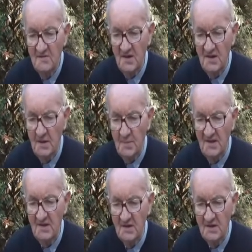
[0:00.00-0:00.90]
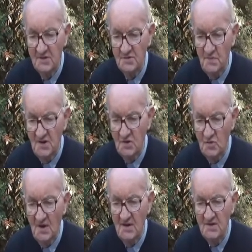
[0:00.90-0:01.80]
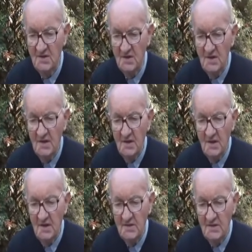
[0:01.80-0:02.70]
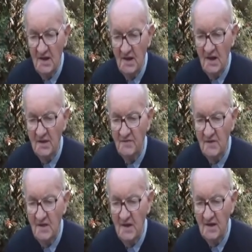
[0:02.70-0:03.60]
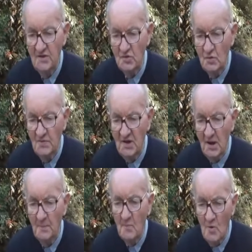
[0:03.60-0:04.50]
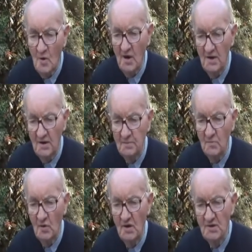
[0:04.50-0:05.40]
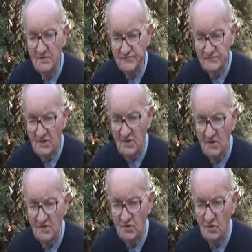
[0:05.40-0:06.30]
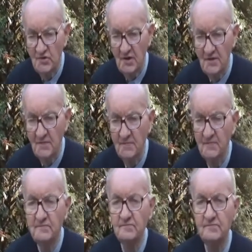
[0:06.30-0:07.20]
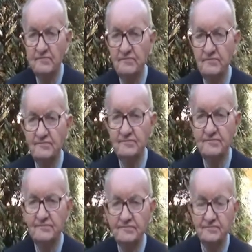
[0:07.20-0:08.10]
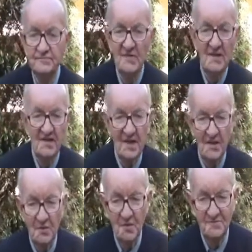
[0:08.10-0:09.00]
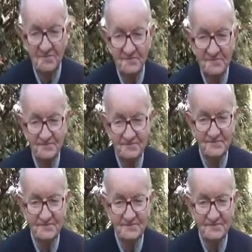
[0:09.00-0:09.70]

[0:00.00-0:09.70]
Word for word: very demanding spirituality in their life uh, and so become more and more his children. Thank you very much. Thank you. Yeah.